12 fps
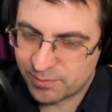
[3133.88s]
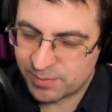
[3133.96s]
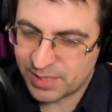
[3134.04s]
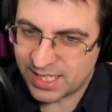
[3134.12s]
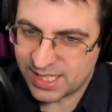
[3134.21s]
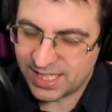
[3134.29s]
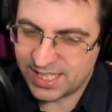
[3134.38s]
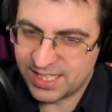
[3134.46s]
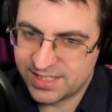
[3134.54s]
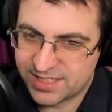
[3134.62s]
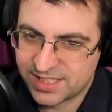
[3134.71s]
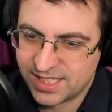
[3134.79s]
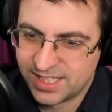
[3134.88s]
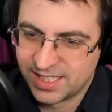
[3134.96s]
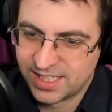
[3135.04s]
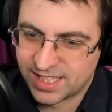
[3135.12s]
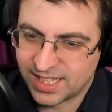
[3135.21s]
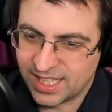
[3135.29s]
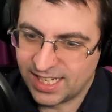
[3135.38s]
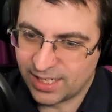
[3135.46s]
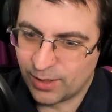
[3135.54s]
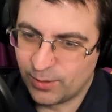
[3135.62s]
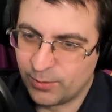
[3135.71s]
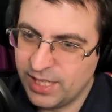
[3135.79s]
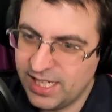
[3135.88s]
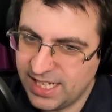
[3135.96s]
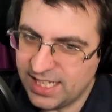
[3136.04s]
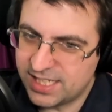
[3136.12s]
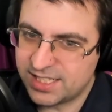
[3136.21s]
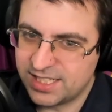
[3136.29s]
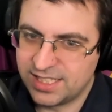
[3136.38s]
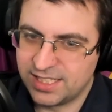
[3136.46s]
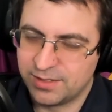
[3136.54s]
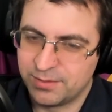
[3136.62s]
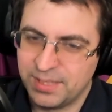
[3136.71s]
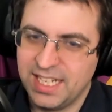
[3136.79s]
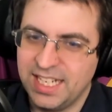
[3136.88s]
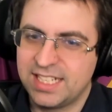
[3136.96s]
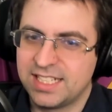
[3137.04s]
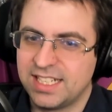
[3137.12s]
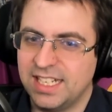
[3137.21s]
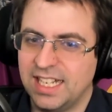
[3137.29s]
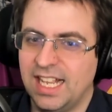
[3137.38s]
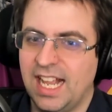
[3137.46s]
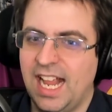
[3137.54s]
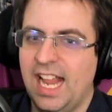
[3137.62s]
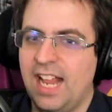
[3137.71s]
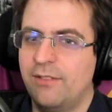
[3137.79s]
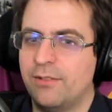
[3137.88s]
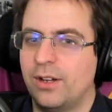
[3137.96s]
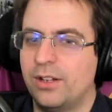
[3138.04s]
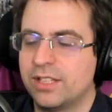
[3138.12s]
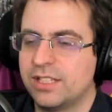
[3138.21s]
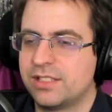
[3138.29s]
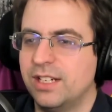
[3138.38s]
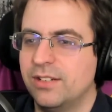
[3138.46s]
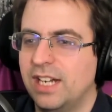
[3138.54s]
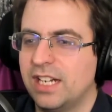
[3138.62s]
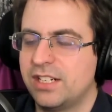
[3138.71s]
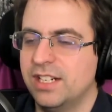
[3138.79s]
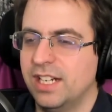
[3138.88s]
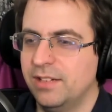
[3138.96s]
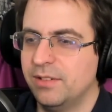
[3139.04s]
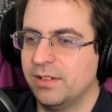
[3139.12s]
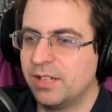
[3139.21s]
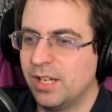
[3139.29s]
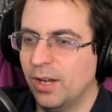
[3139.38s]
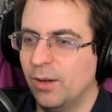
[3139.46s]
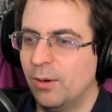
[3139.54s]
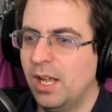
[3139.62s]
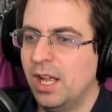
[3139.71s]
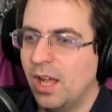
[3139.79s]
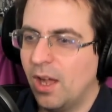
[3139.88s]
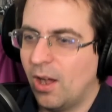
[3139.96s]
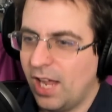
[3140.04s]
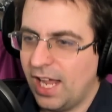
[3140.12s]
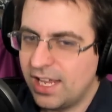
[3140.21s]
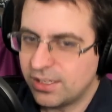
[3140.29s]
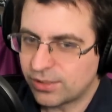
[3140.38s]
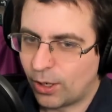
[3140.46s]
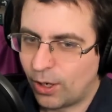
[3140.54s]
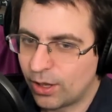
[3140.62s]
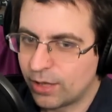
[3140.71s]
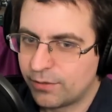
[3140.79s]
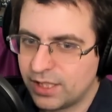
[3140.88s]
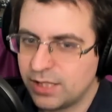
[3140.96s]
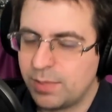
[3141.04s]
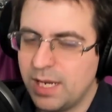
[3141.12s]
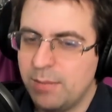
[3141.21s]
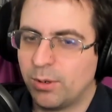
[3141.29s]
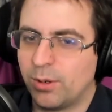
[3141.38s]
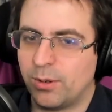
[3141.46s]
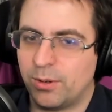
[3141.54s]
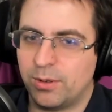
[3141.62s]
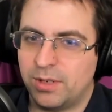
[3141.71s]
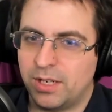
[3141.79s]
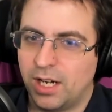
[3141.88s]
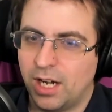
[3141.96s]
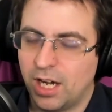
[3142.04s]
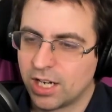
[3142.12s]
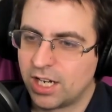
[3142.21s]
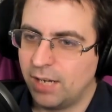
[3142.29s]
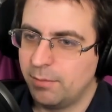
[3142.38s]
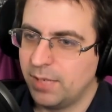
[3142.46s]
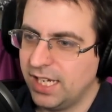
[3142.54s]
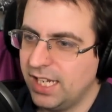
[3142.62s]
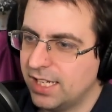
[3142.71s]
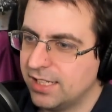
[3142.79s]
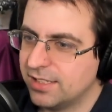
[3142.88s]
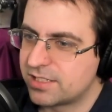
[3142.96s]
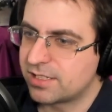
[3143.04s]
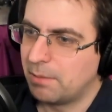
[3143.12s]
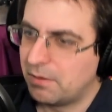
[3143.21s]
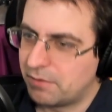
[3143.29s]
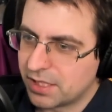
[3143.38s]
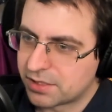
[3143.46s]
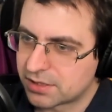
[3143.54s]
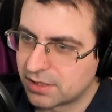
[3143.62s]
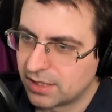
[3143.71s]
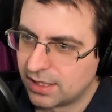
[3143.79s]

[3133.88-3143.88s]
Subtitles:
because like we need to have all this interaction. And as all of these people are coming in, some of us,